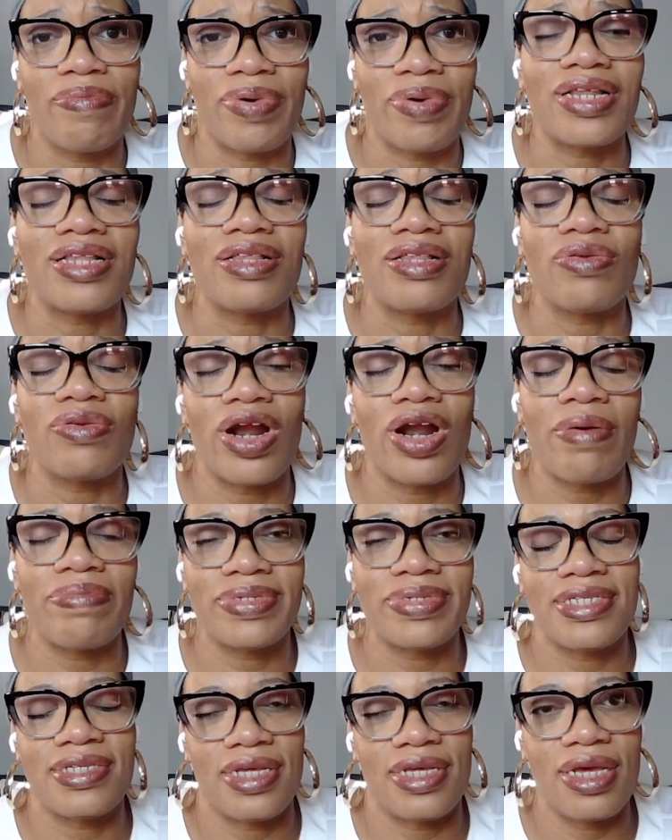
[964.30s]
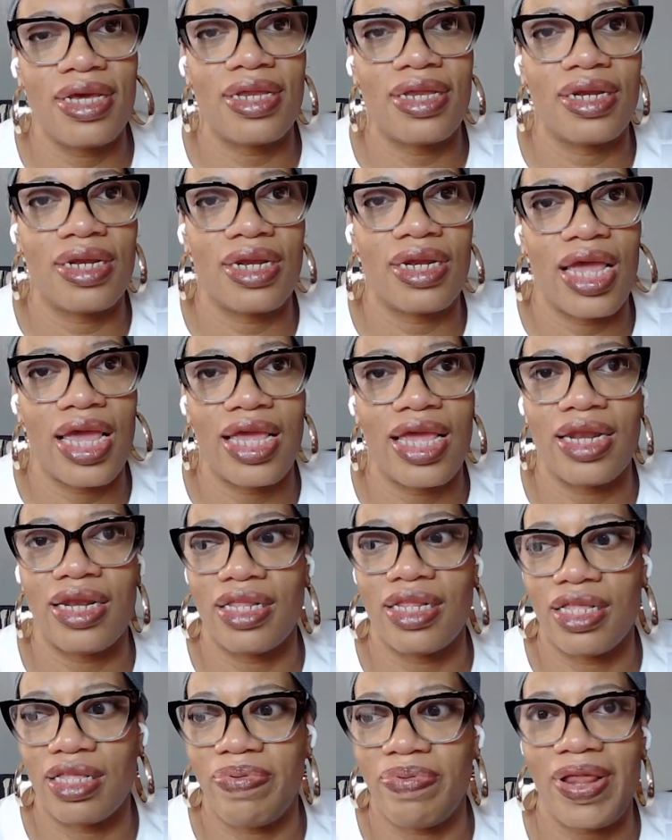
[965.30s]
but what I'm seeing
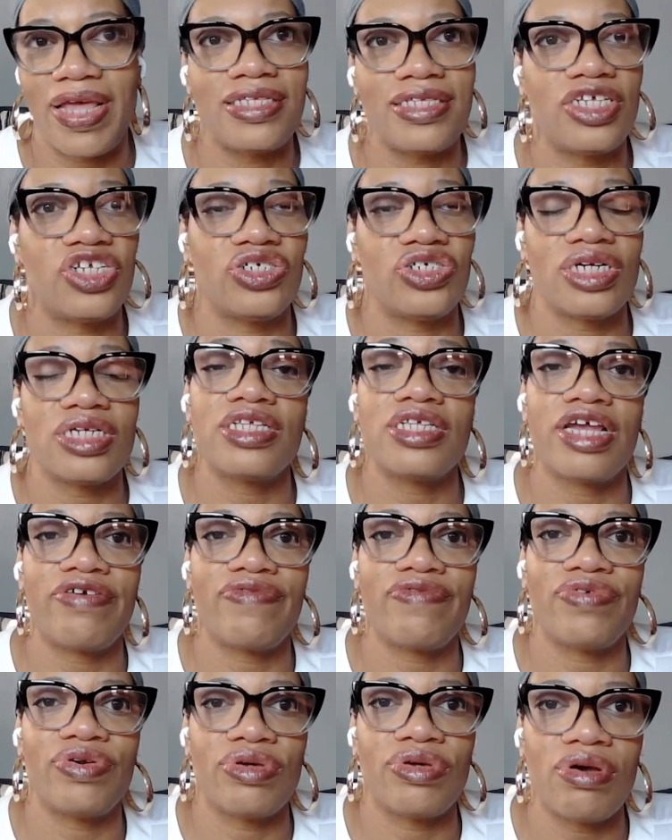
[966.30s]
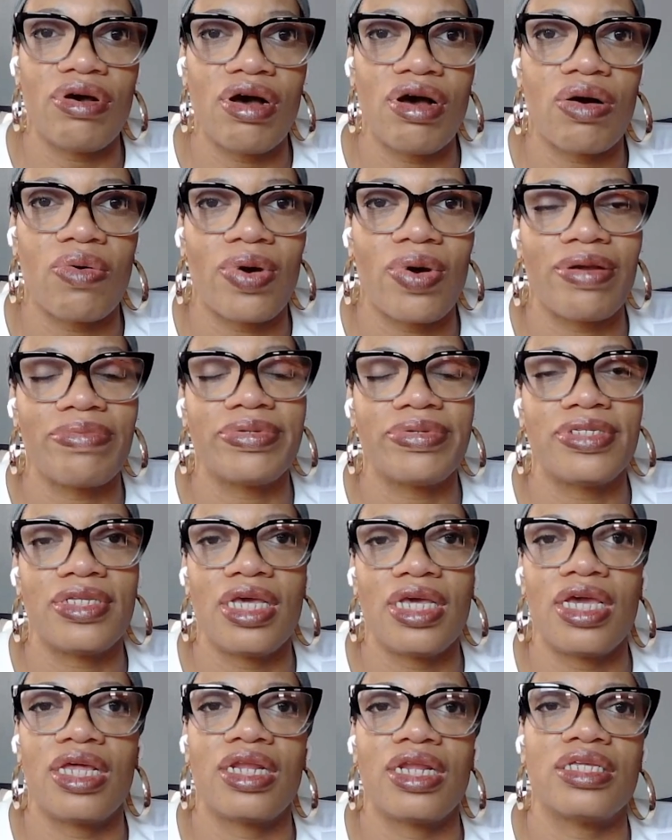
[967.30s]
in places just here in New York, what I'm
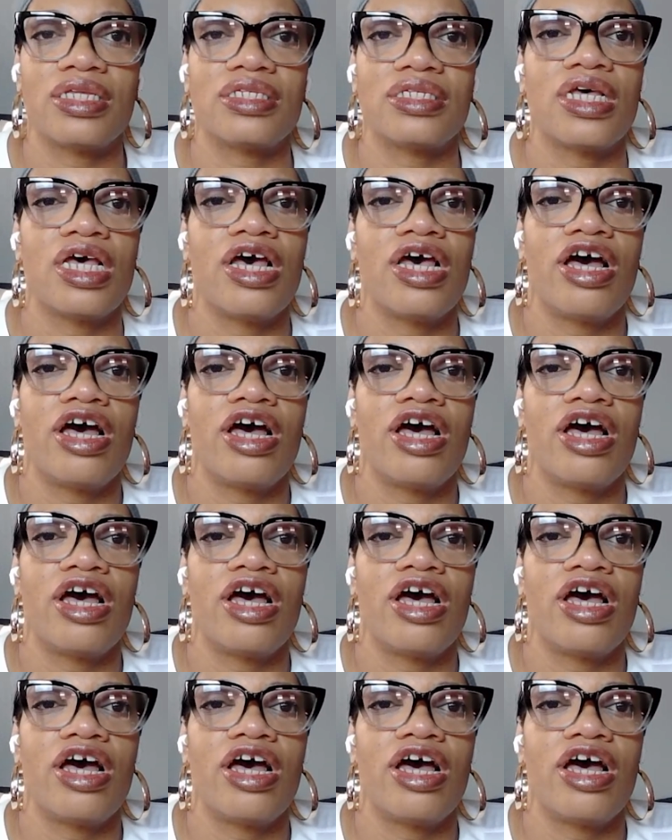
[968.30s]
seeing is,